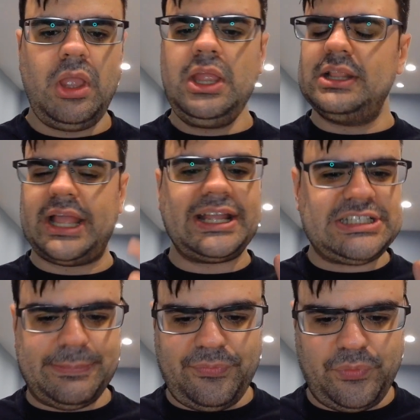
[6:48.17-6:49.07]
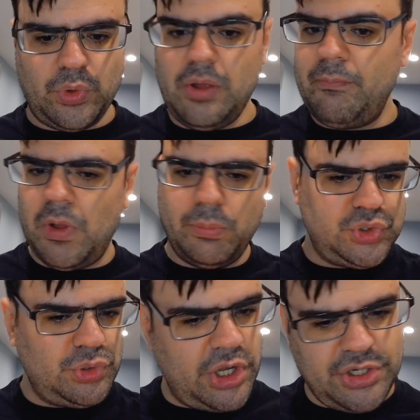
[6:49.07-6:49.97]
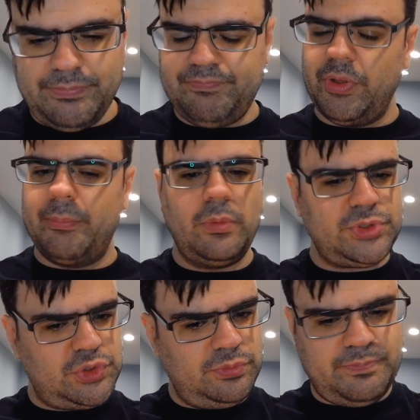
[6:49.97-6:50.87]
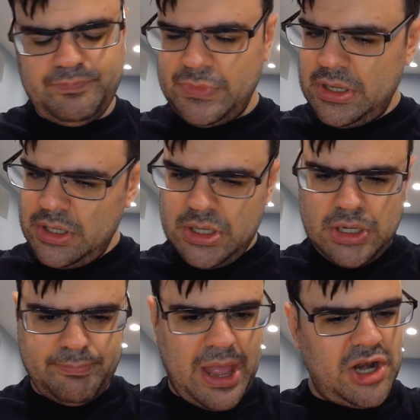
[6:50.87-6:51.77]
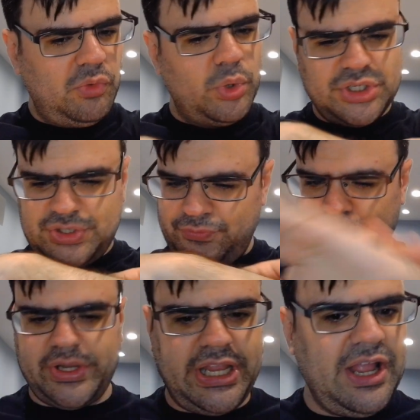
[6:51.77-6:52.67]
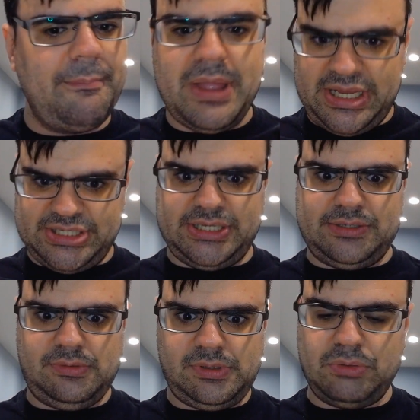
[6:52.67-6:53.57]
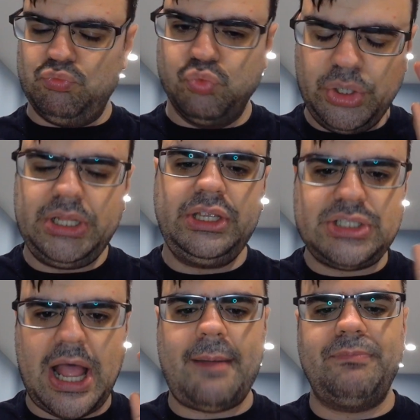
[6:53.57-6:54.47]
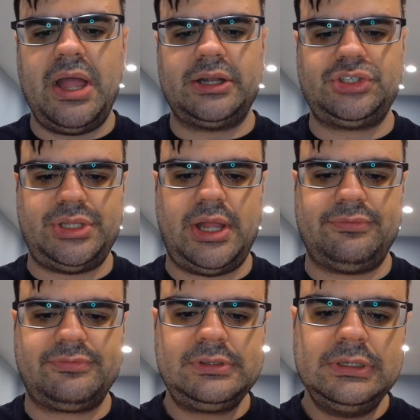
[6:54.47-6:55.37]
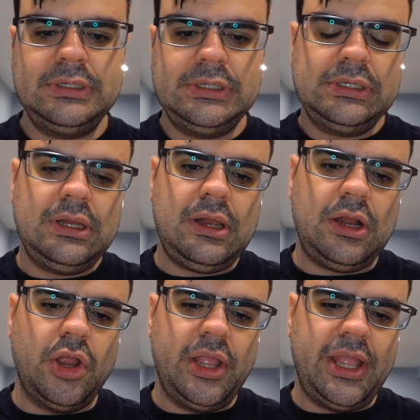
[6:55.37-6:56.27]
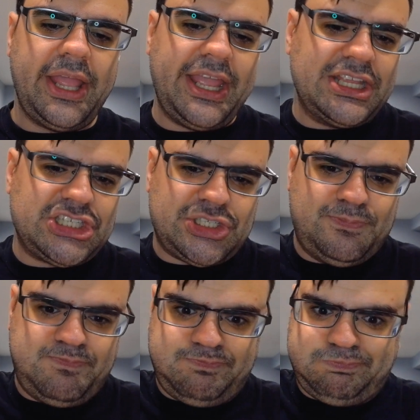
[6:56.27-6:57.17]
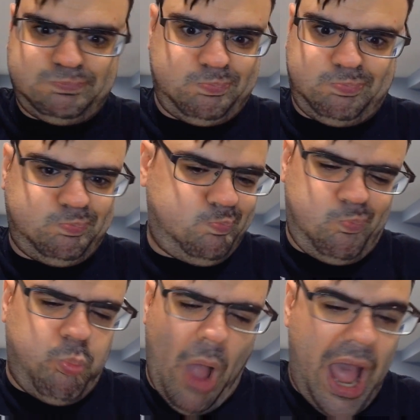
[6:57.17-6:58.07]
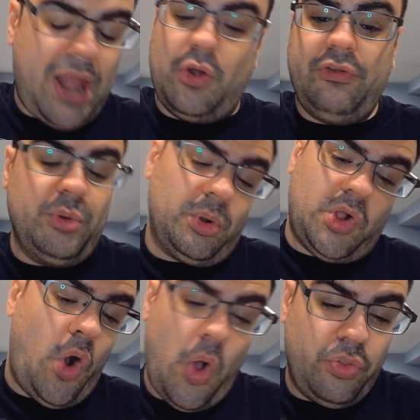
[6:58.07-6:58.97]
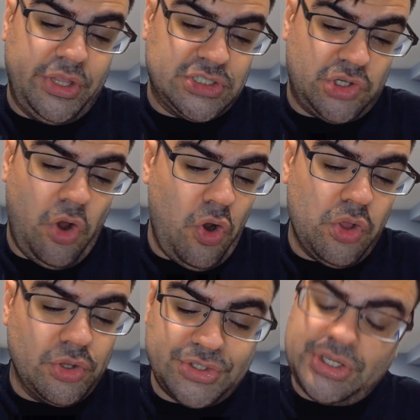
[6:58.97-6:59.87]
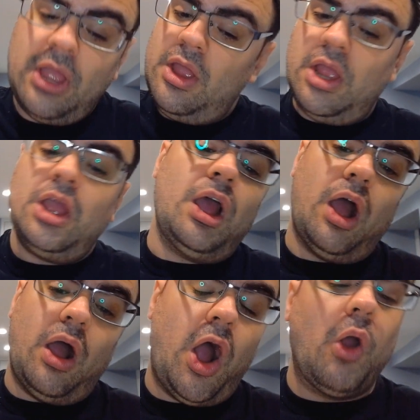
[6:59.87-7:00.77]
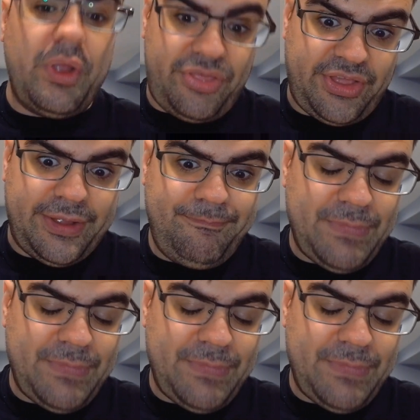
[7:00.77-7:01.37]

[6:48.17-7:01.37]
Like I said before, Mobile Suit Gundam, the Mobile Suit battle was freaking amazing. Really top-notch stuff. His, I don't even recall these girls are with him,